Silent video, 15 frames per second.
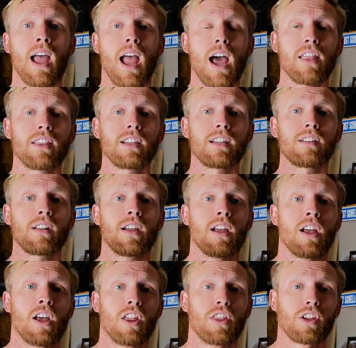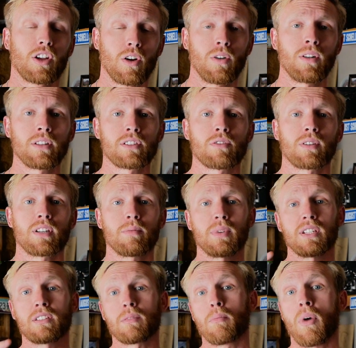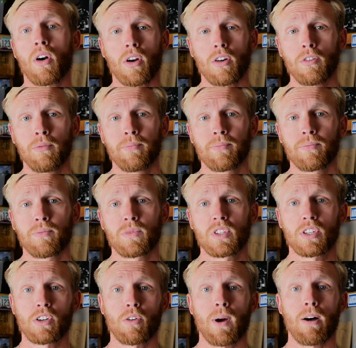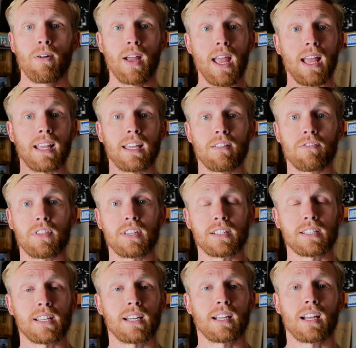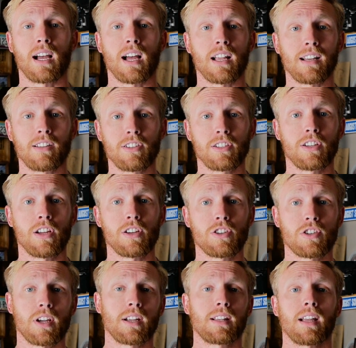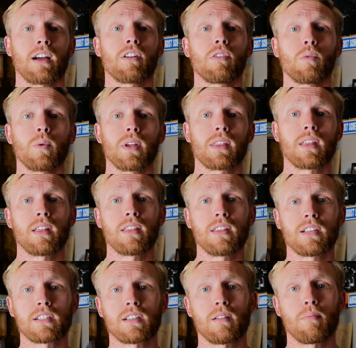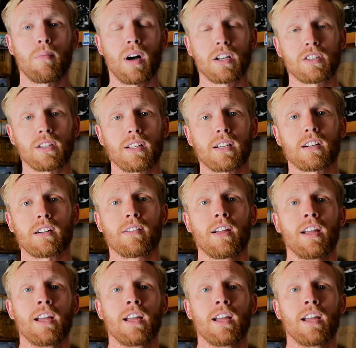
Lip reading: and then the goal is going to be tomorrow to go out and give this thing a good shakedown with this modulator.